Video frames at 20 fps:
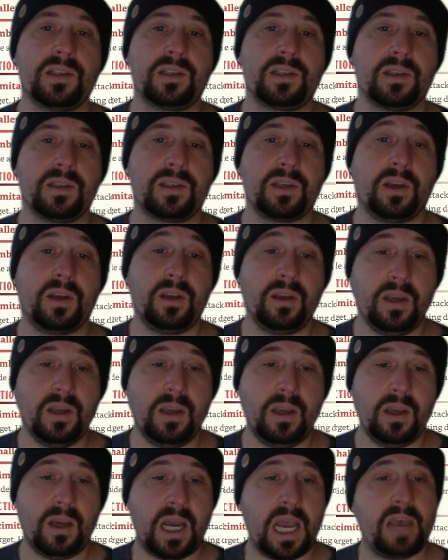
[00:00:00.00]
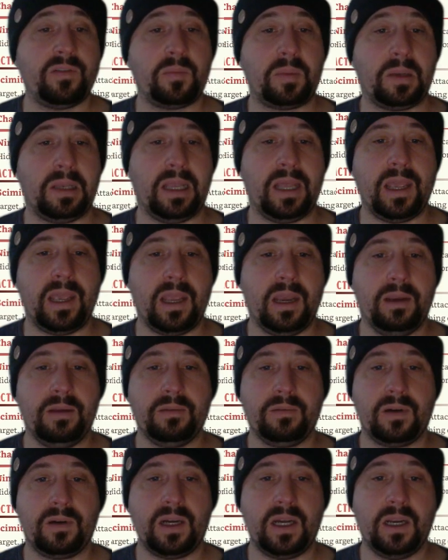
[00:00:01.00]
So I have a plan,
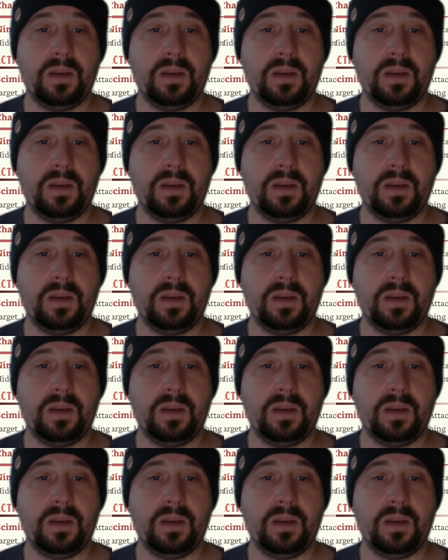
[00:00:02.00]
right?